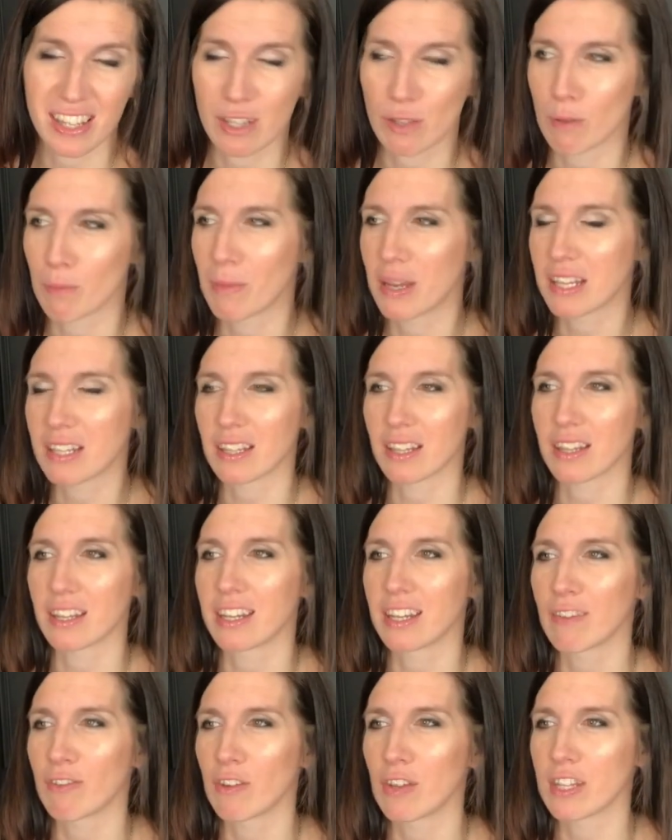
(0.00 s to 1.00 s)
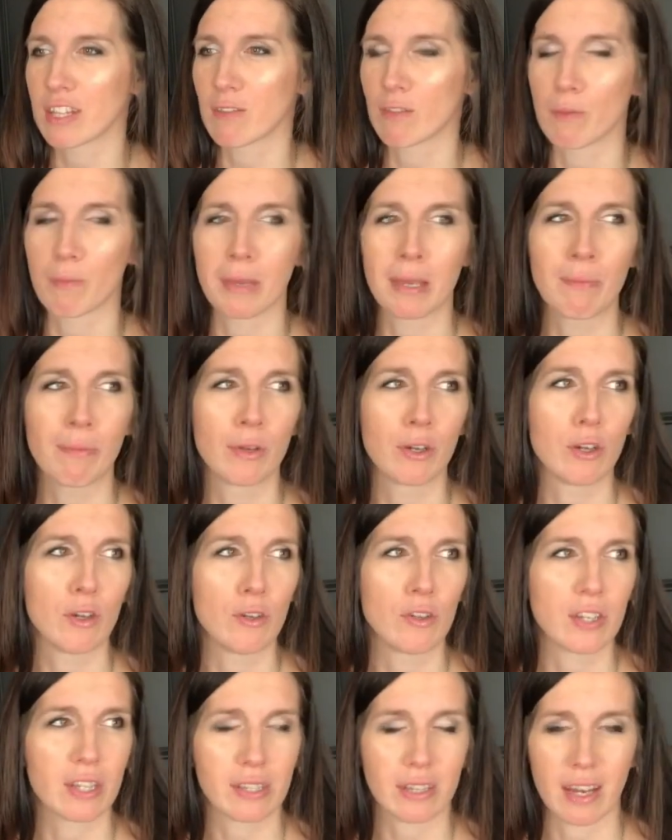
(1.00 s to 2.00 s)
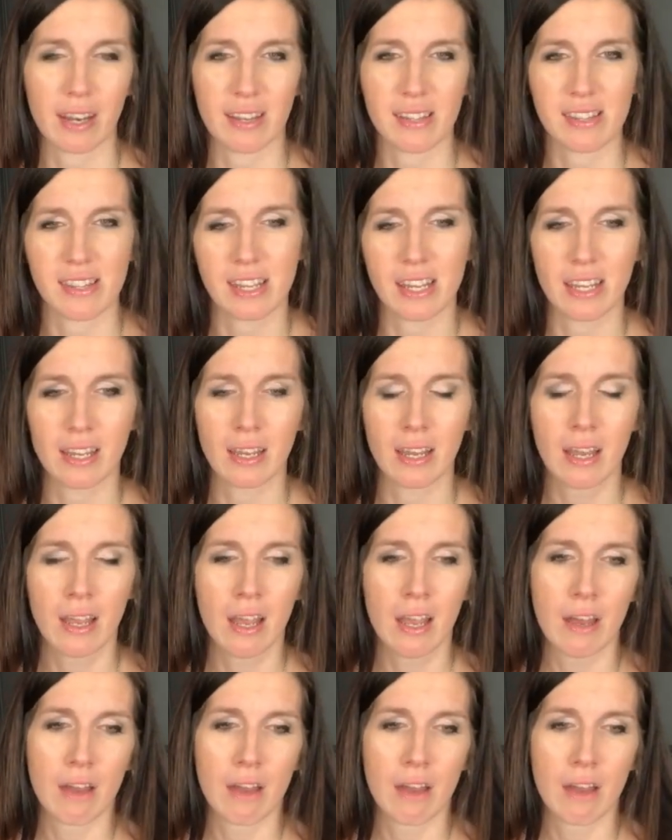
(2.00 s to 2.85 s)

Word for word: It's what makes it the difference of the people who just kind of sing